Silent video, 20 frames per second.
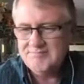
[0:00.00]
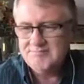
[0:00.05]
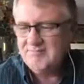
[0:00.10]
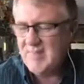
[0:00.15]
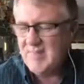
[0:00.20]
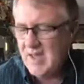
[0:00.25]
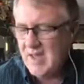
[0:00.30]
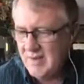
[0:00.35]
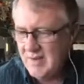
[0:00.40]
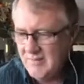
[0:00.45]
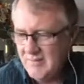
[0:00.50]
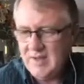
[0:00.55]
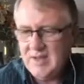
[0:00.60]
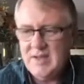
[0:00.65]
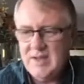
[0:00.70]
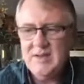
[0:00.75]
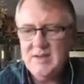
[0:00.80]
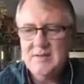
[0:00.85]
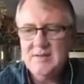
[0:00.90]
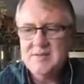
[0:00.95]

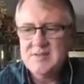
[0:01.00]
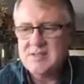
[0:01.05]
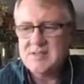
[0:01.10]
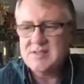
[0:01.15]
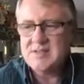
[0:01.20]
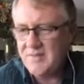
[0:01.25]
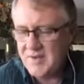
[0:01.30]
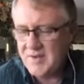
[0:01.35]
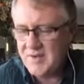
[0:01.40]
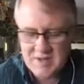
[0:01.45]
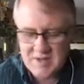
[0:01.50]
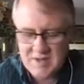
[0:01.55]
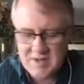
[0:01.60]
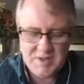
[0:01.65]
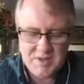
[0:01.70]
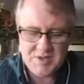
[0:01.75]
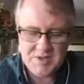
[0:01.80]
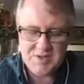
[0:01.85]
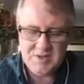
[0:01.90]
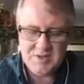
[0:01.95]
envy, selfish
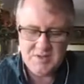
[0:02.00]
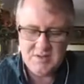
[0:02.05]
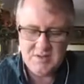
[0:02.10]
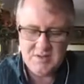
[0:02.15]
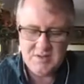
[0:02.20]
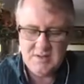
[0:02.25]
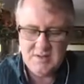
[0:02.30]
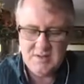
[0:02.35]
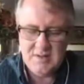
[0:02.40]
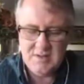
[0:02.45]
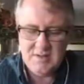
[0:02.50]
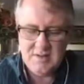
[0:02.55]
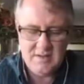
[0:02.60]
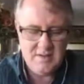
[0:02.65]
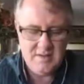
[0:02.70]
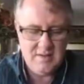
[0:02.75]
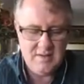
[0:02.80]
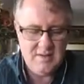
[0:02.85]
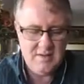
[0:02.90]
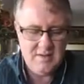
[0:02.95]
ambition,
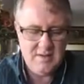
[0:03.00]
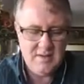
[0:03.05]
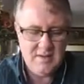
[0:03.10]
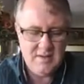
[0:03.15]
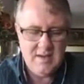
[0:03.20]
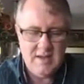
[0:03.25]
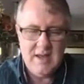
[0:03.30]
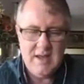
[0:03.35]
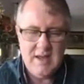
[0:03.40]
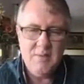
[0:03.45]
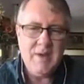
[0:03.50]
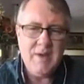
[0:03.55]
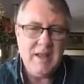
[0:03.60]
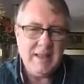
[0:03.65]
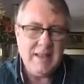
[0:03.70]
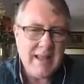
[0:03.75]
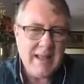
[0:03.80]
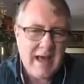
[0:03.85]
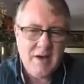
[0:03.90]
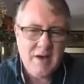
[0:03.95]
we
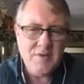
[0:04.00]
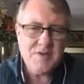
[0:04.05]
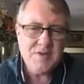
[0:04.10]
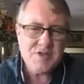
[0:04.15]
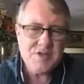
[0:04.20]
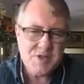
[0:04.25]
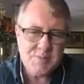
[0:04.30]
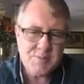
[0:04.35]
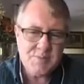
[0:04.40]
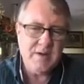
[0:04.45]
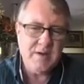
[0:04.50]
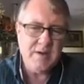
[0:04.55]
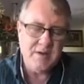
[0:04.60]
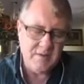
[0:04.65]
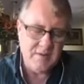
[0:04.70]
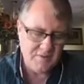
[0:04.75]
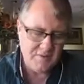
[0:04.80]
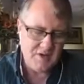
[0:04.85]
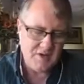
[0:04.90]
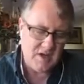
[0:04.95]
allow the Spirit
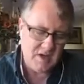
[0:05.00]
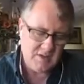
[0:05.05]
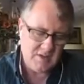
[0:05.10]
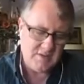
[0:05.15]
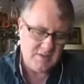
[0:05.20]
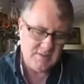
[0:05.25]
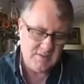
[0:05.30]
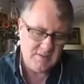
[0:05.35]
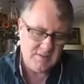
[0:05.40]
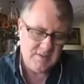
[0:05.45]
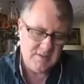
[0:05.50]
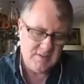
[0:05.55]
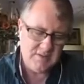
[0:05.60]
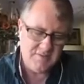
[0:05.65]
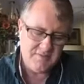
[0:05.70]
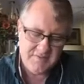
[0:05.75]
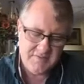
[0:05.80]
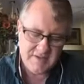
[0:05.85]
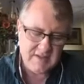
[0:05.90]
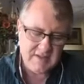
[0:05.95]
of God to
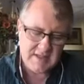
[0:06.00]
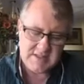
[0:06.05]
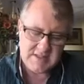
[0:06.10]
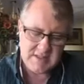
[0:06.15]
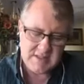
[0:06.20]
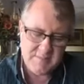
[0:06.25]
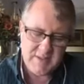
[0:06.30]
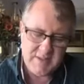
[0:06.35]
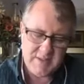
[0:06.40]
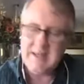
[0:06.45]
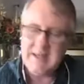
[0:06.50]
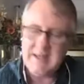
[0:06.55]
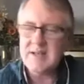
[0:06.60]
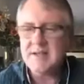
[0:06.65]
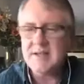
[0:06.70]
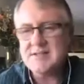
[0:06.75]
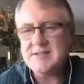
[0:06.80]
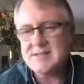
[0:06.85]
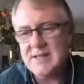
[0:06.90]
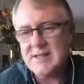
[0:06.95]
fill us and to begin
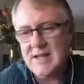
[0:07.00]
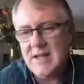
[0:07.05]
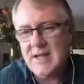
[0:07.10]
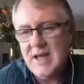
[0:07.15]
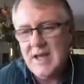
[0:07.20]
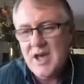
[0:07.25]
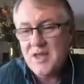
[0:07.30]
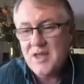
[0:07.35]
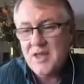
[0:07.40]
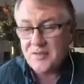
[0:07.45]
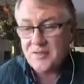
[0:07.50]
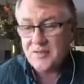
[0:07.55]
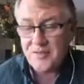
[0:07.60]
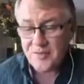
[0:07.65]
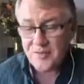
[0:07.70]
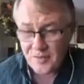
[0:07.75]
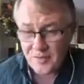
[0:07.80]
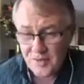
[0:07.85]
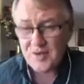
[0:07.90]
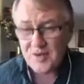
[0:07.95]
to see the
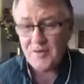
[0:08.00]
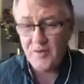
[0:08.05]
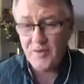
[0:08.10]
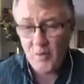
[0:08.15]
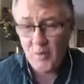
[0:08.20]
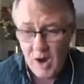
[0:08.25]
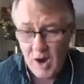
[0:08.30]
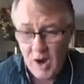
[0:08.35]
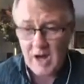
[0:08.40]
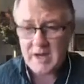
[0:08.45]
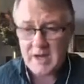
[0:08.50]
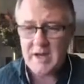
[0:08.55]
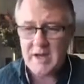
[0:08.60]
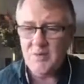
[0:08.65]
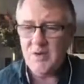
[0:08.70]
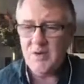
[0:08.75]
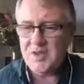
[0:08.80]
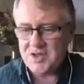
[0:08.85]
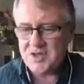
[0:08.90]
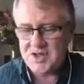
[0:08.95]
fruit of walking
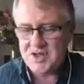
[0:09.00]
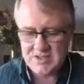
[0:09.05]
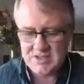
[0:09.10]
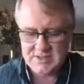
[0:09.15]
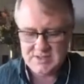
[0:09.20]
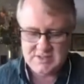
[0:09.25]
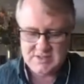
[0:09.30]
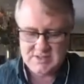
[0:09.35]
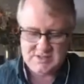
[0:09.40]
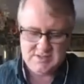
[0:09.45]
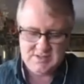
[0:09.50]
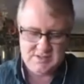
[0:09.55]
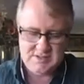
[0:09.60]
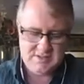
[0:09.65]
with Jesus,